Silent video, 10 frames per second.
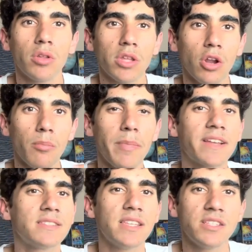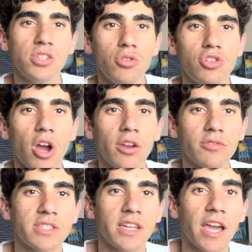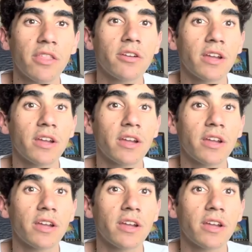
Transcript: you know, mix these two genres together.